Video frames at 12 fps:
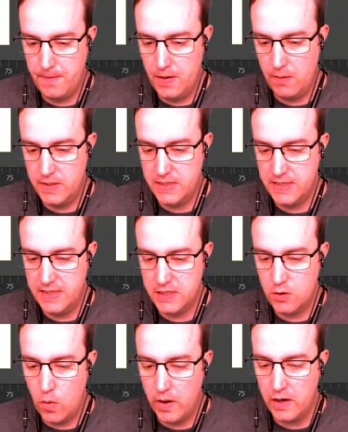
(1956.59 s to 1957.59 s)
you know,
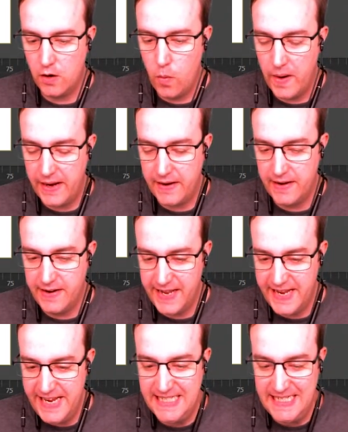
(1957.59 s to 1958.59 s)
it's quite quick and
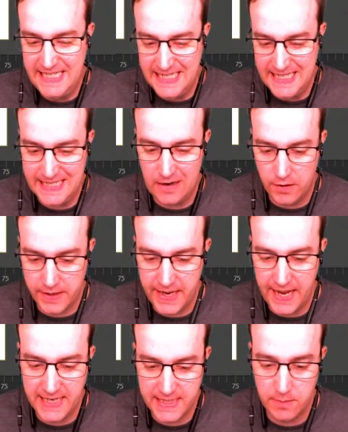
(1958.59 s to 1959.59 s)
easy to start
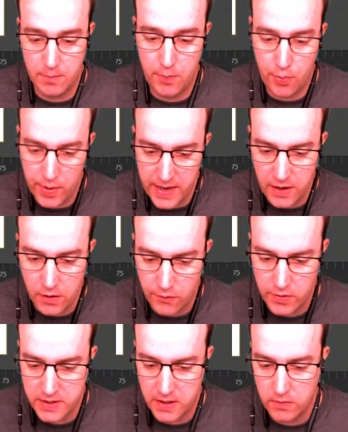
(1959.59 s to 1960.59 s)
getting some pretty
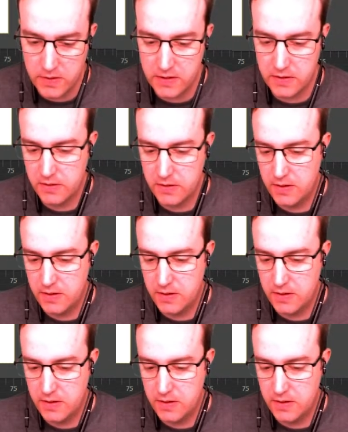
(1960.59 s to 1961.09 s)
good results.